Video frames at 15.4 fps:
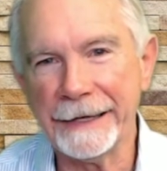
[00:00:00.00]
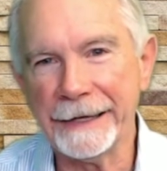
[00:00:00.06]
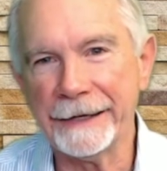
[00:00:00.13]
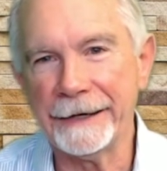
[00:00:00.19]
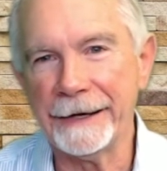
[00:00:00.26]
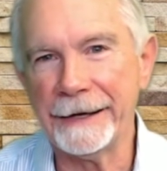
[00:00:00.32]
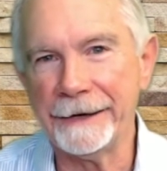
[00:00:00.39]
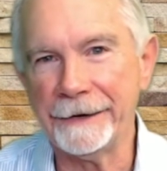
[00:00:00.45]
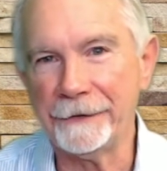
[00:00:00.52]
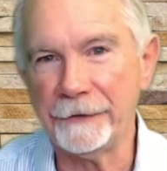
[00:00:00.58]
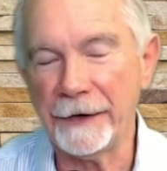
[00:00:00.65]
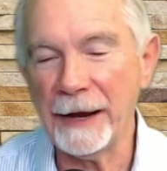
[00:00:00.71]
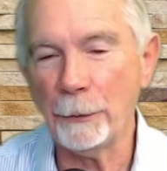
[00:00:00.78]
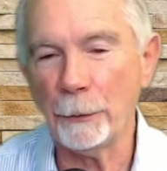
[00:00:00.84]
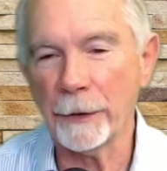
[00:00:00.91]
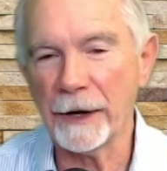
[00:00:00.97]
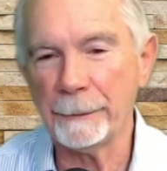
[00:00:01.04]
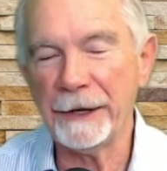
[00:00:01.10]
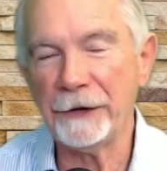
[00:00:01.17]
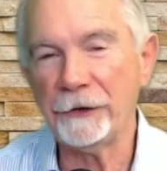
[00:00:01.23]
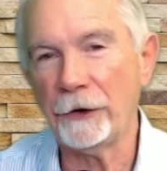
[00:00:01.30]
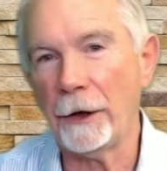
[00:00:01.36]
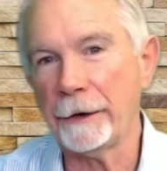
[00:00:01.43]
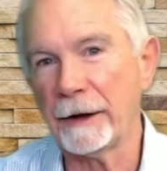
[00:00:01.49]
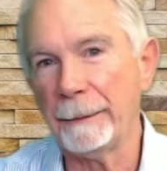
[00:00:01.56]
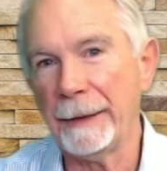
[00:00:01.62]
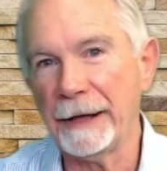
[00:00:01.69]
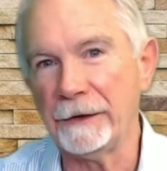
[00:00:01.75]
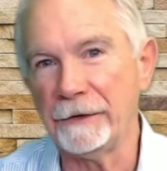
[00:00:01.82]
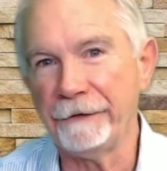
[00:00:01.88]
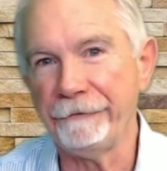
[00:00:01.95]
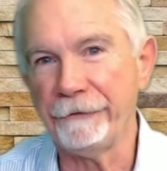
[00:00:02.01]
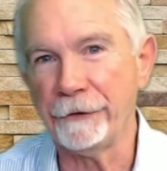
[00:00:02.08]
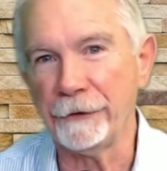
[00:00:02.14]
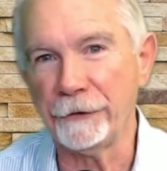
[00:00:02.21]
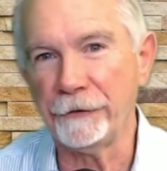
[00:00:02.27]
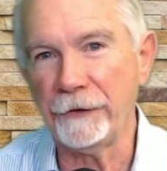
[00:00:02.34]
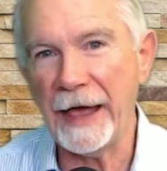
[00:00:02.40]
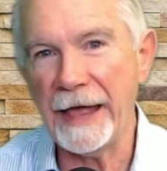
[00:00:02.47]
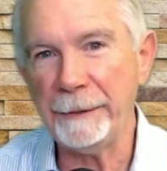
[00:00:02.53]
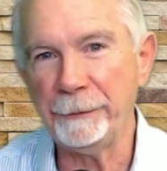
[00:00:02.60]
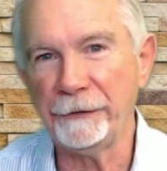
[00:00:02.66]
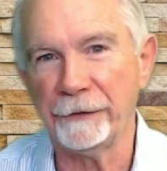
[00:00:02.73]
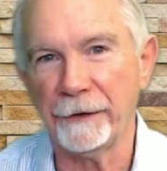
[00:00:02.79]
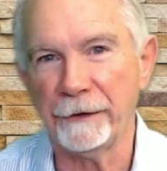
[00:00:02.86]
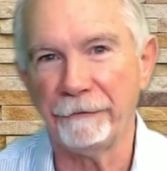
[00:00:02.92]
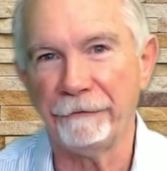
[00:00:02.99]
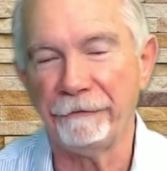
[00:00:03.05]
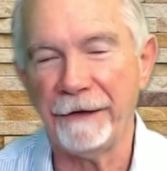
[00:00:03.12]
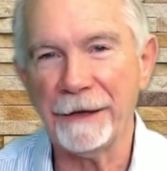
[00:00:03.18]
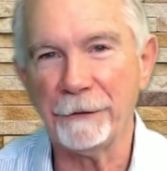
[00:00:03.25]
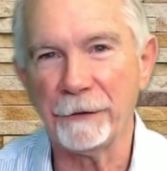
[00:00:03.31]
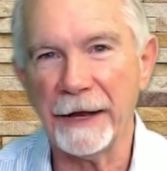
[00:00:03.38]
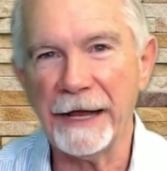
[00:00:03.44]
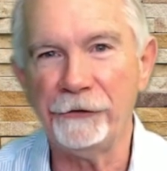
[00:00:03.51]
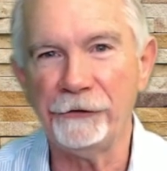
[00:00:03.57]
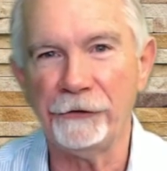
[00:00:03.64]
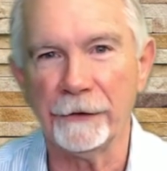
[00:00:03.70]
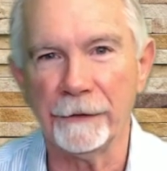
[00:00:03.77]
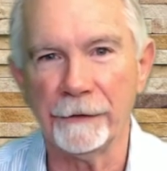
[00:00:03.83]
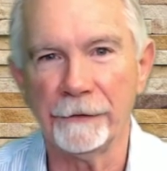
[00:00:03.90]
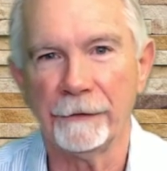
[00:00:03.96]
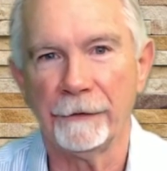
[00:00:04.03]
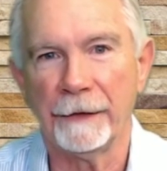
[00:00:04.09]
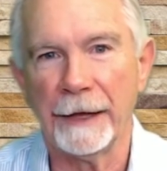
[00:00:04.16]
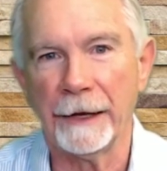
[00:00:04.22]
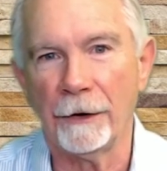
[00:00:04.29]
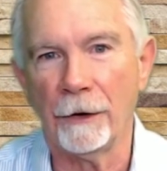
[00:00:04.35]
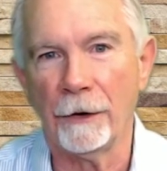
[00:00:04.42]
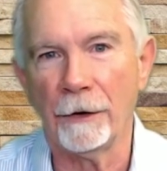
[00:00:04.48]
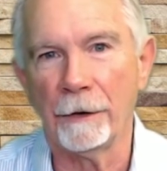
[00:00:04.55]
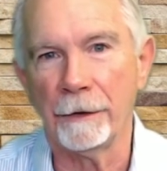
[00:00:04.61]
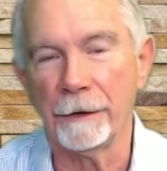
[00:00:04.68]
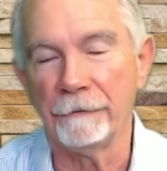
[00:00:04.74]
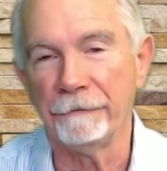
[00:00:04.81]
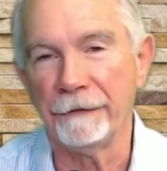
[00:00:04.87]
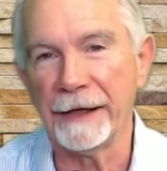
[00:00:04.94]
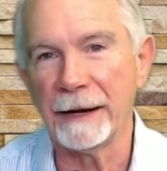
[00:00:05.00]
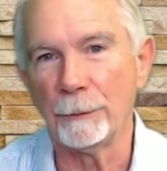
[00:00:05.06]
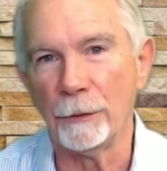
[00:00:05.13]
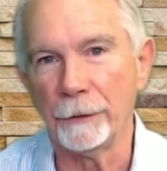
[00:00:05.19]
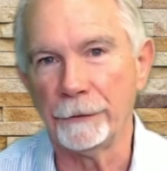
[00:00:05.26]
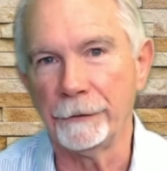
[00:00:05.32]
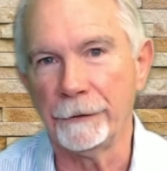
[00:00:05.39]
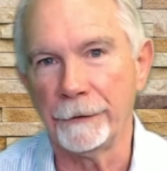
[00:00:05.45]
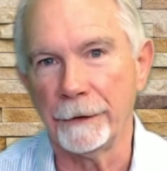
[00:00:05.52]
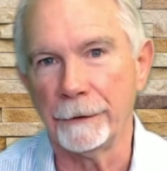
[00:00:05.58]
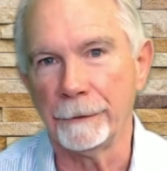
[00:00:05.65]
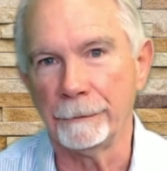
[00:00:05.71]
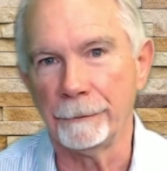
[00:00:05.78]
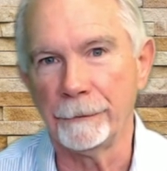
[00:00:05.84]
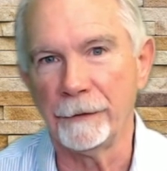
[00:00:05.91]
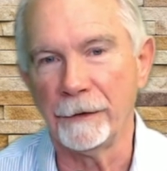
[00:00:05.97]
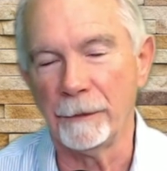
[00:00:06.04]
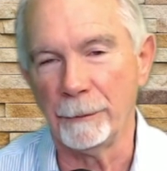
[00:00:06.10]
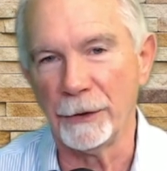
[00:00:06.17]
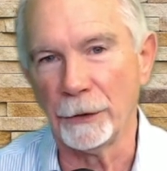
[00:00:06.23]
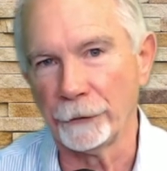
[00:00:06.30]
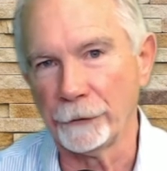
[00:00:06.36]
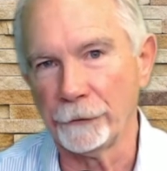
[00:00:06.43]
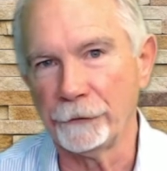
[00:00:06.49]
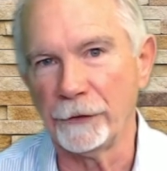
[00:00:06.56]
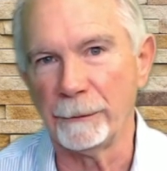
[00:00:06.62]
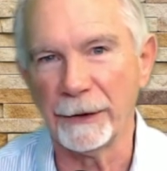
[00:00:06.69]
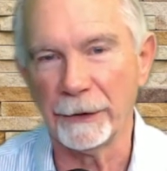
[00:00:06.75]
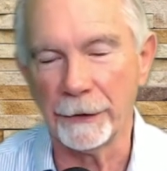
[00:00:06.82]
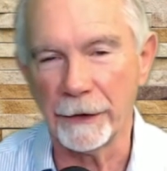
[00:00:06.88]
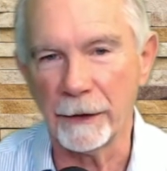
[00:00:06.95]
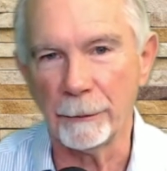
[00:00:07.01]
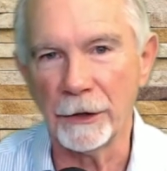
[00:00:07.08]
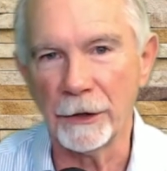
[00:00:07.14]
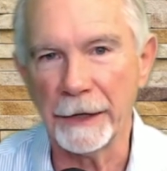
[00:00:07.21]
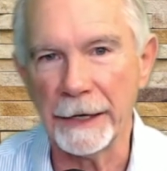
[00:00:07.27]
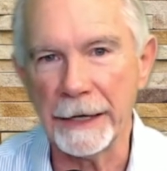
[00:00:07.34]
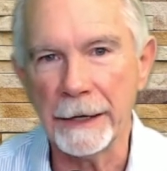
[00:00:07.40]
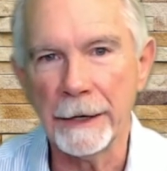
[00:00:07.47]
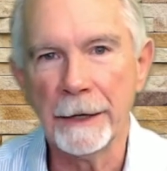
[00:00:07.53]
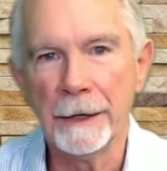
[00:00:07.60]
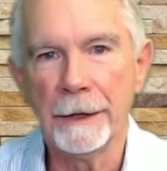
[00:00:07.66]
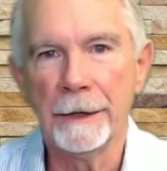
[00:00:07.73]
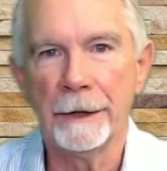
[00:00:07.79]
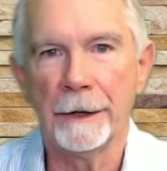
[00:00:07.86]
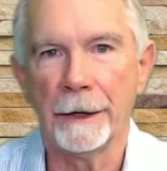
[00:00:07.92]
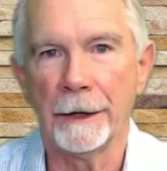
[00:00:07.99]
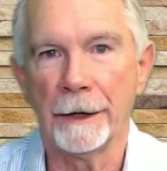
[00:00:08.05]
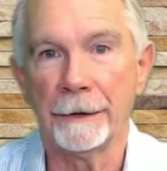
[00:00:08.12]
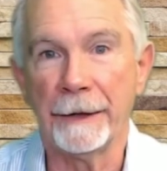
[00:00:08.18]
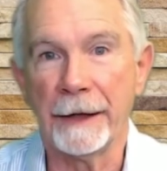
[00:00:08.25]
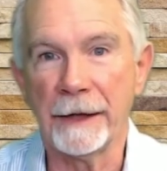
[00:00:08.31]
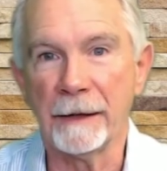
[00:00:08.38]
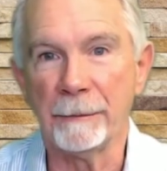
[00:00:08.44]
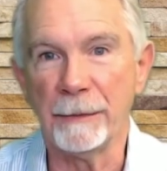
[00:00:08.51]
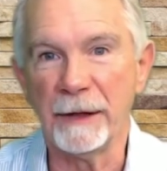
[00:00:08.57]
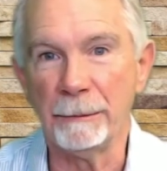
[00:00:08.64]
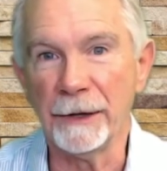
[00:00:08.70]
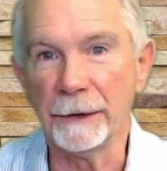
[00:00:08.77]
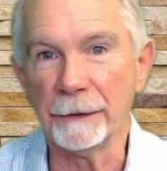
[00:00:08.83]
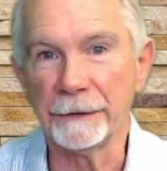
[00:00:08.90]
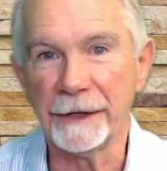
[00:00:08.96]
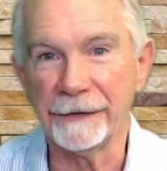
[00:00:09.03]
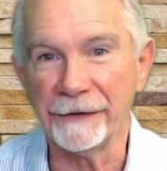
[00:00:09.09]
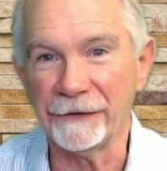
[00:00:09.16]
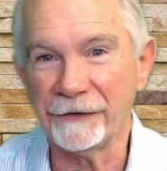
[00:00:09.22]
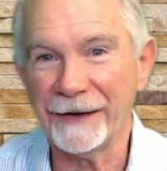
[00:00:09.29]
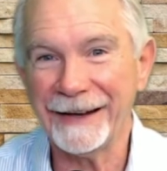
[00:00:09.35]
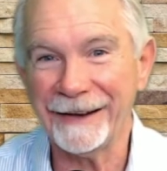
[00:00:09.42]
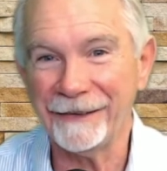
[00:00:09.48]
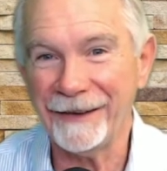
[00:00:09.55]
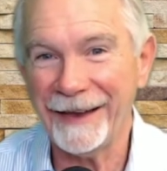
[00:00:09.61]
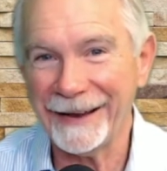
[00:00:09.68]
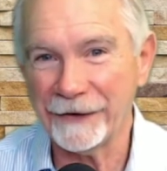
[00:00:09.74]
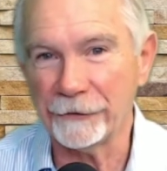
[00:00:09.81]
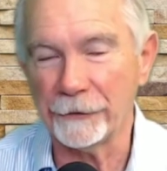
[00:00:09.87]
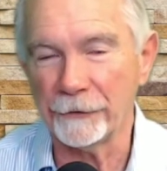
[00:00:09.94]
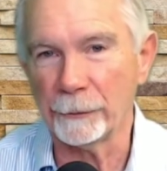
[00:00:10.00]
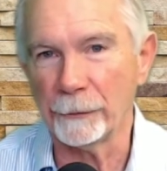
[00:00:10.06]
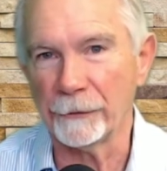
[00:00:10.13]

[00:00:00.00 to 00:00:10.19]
And today we're going to be talking about different types of foundations that are available to the builders, to the building community, that can be built in the state of Texas.